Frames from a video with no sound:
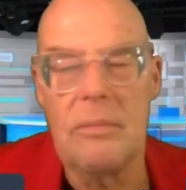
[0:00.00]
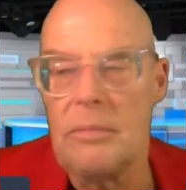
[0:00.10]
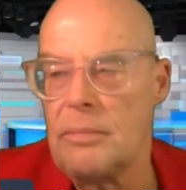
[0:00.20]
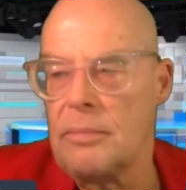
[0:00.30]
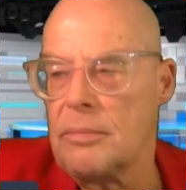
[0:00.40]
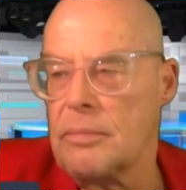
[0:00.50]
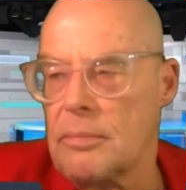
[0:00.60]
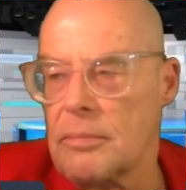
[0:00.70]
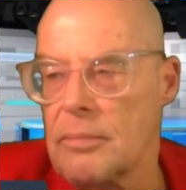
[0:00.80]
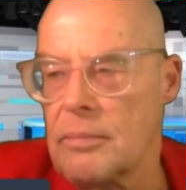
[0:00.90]

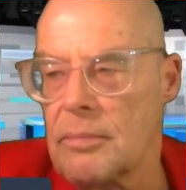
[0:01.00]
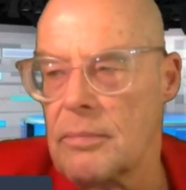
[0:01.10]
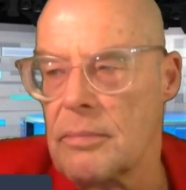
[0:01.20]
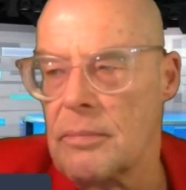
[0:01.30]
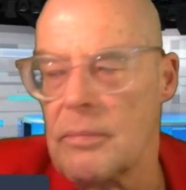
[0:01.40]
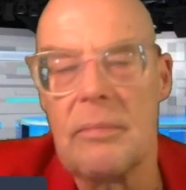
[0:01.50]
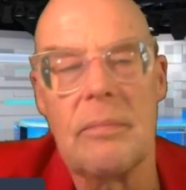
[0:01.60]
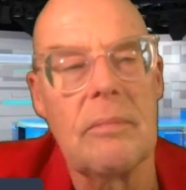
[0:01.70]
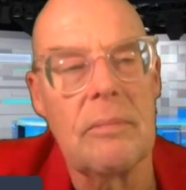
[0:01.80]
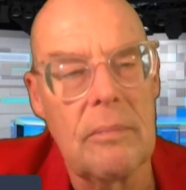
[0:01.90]

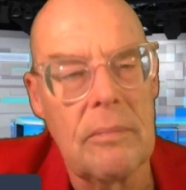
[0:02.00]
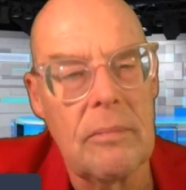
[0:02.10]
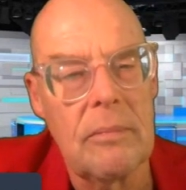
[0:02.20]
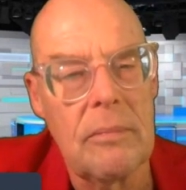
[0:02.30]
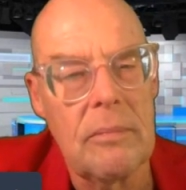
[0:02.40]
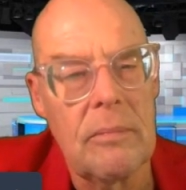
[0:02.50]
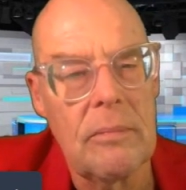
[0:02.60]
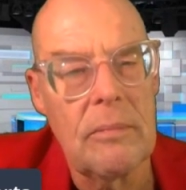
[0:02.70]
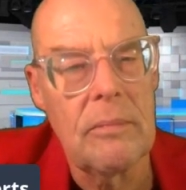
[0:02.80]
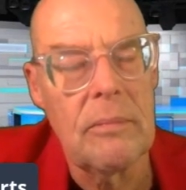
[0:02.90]

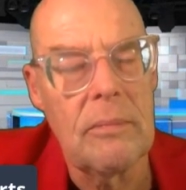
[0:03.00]
No words are spoken by the person on screen.